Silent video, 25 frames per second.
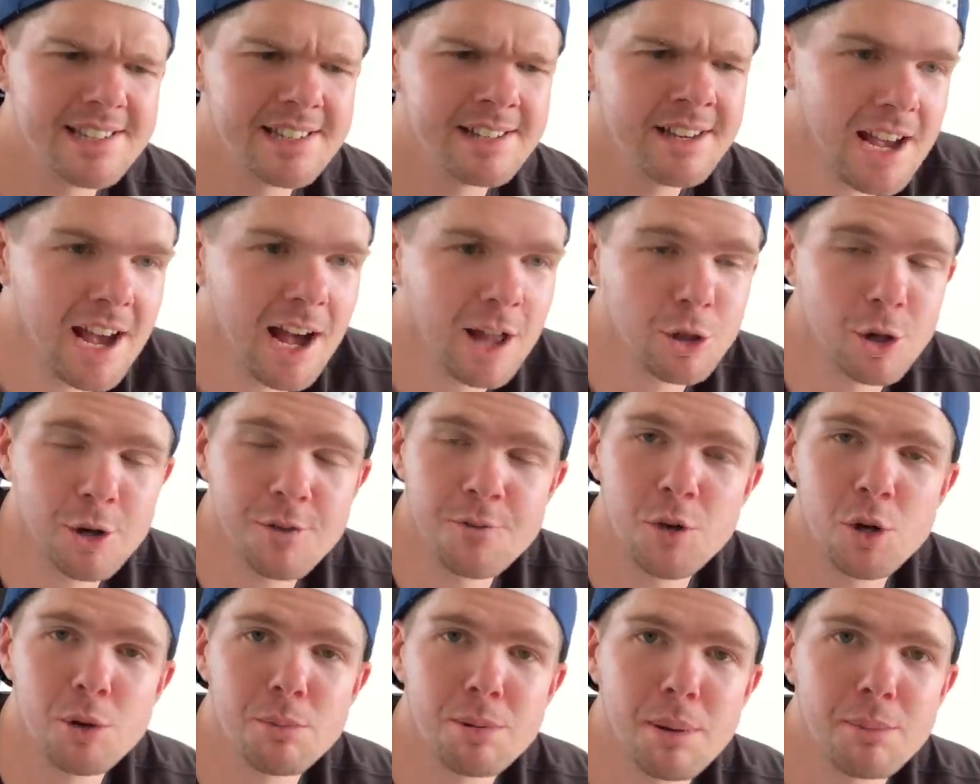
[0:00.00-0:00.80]
And a lot
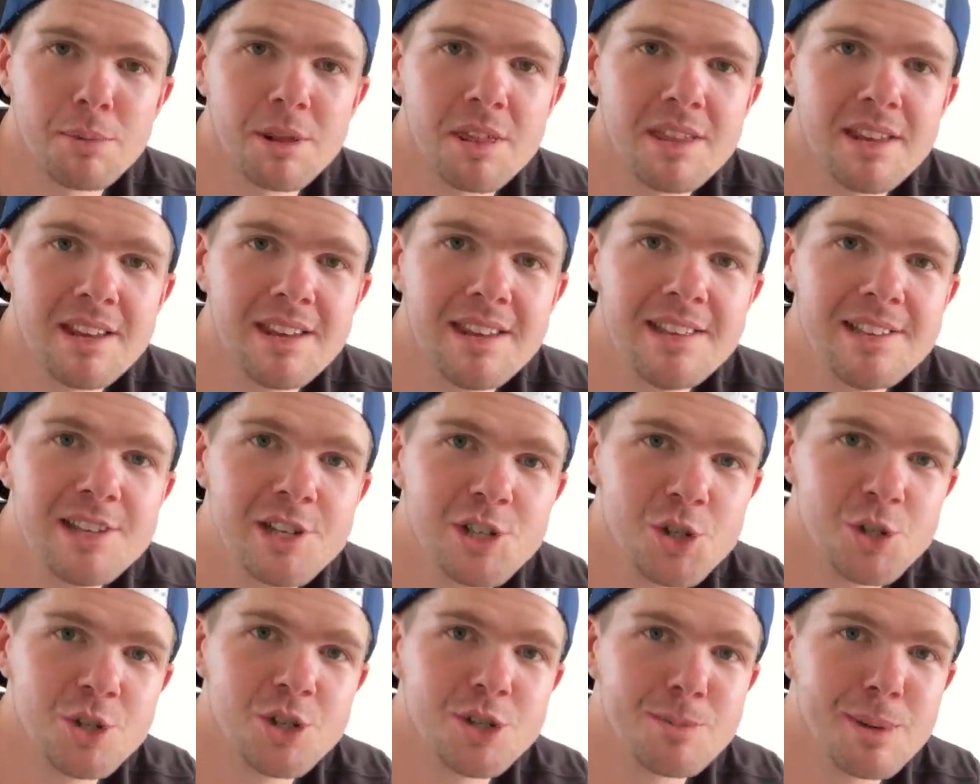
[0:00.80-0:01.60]
of you are probably thinking,
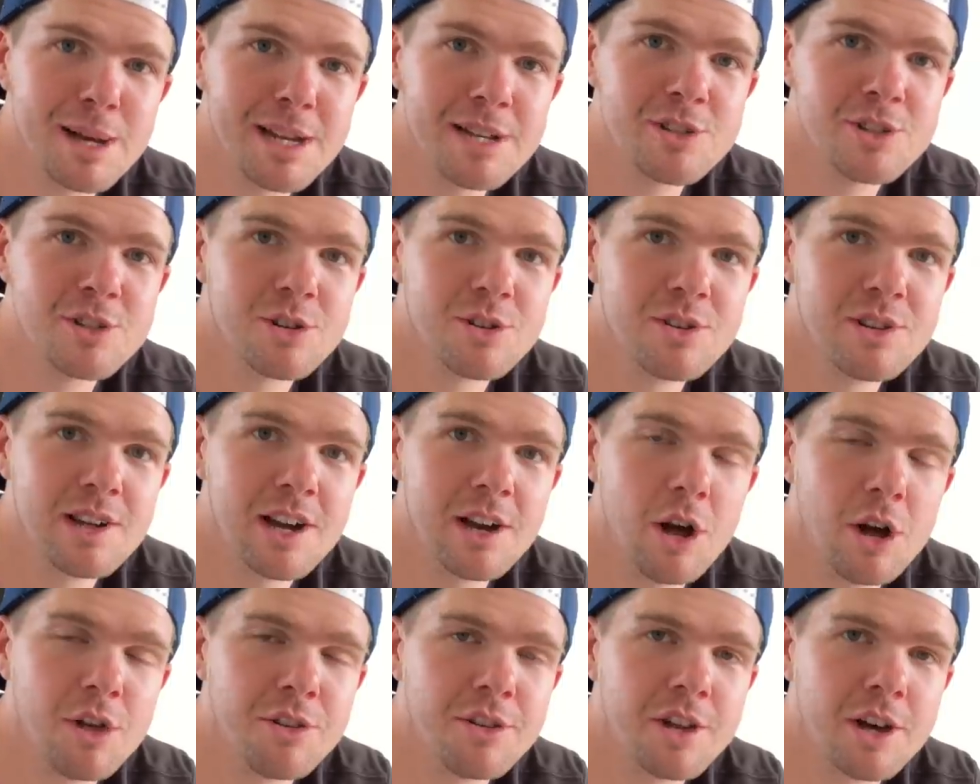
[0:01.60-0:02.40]
did you speak to
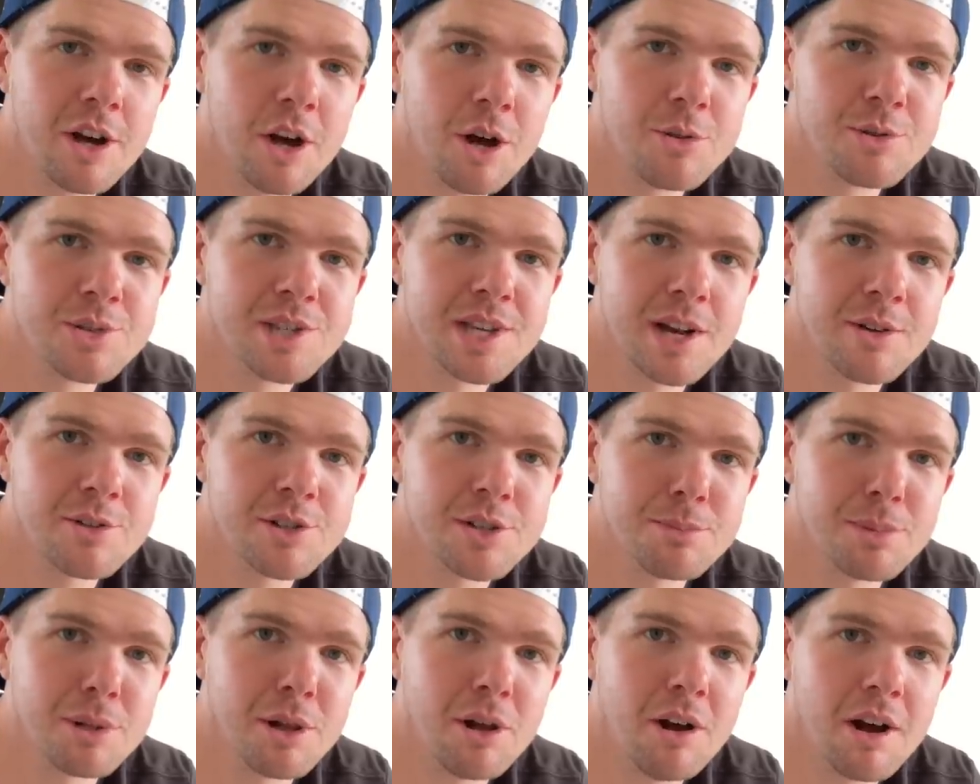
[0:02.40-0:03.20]
the, the wholesale
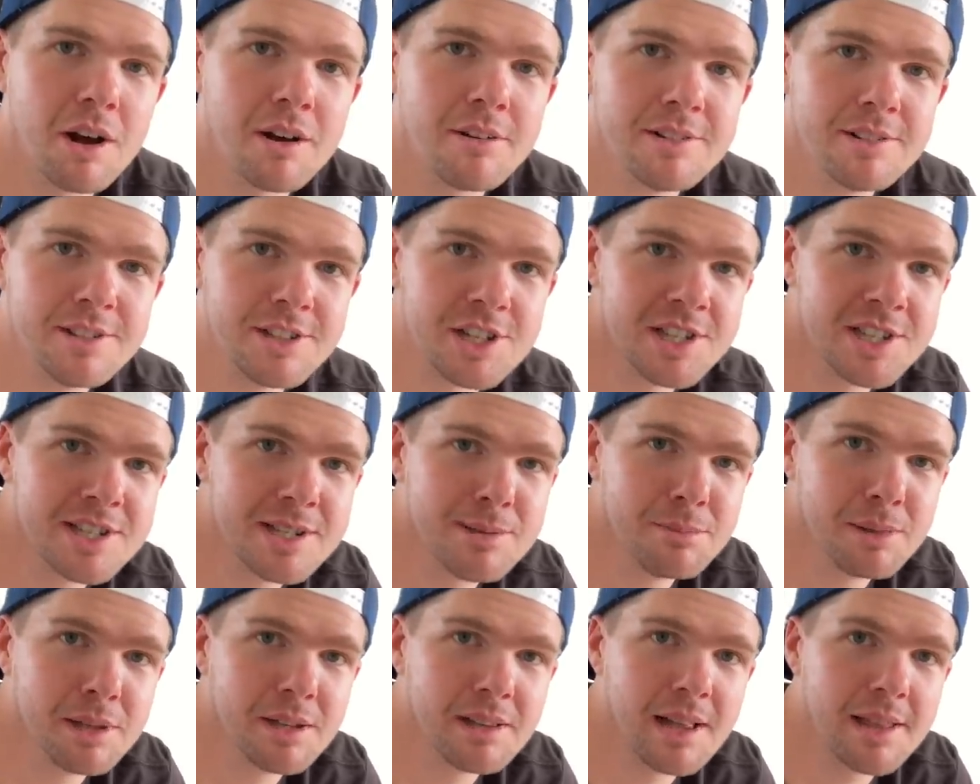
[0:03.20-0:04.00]
supplier and just
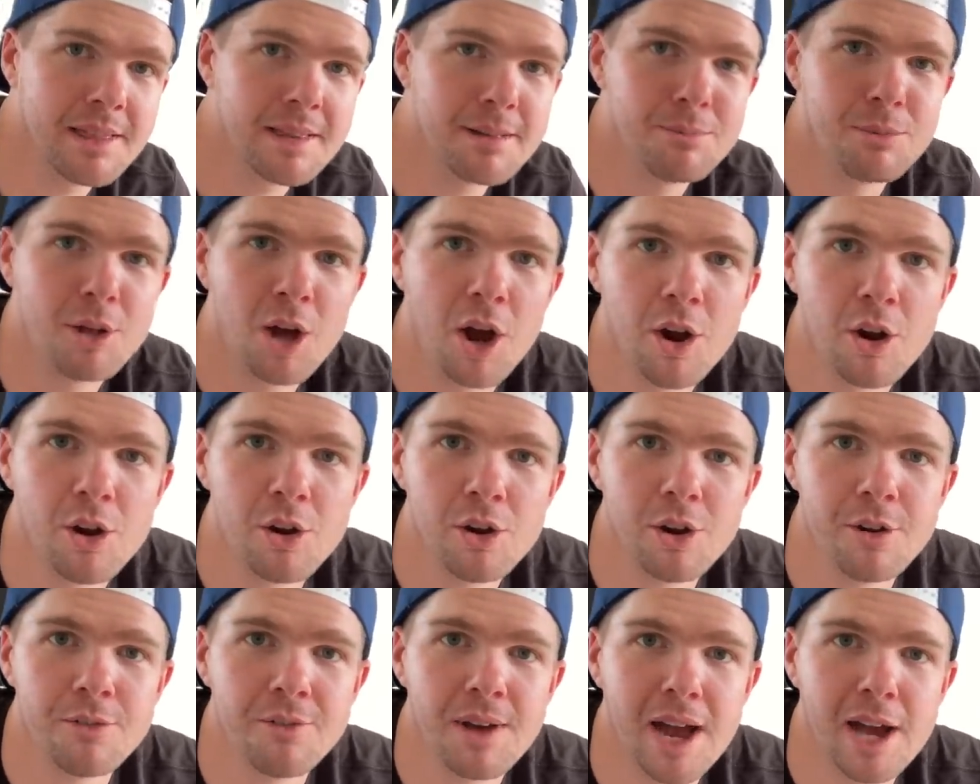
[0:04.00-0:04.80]
simply let them know
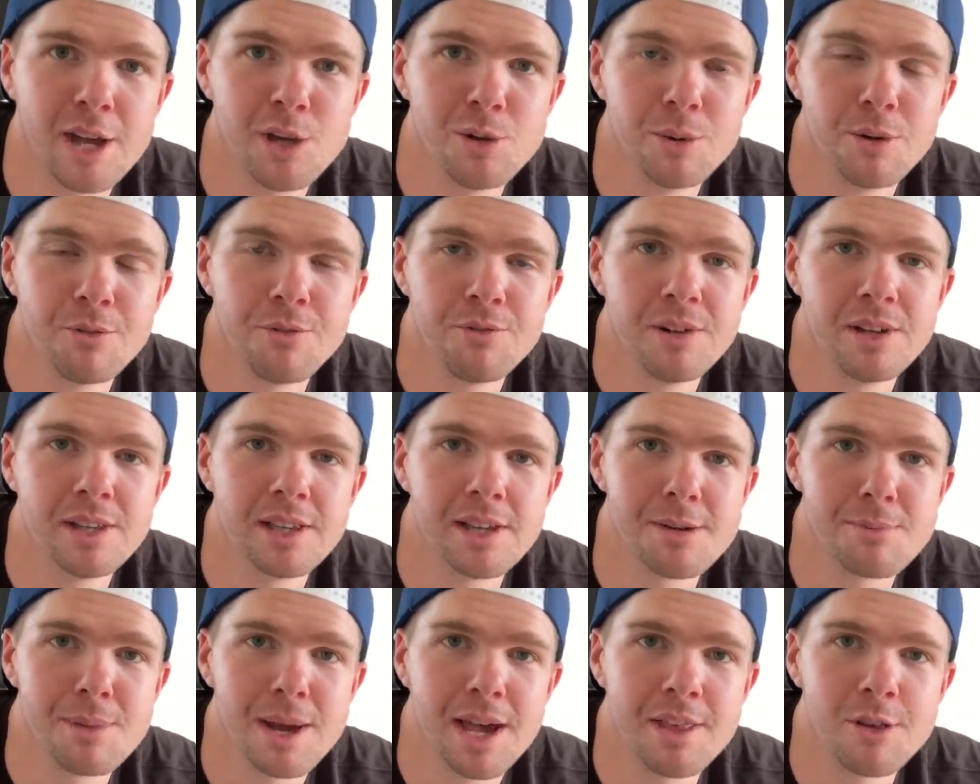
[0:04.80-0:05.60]
of how you were
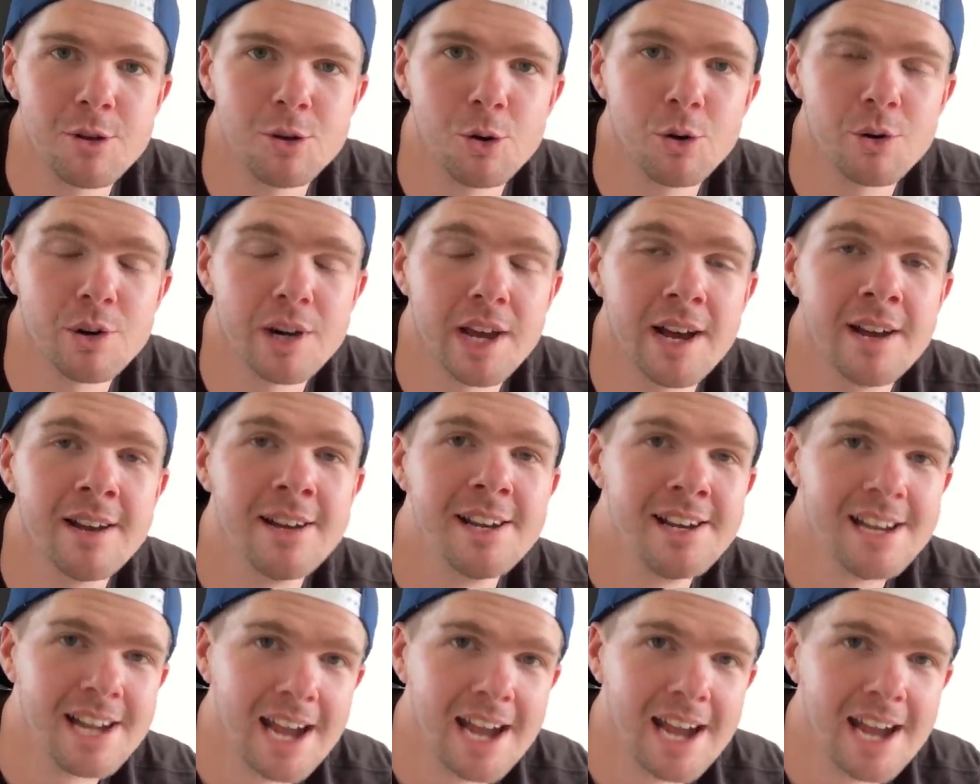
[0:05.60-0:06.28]
feeling about the order?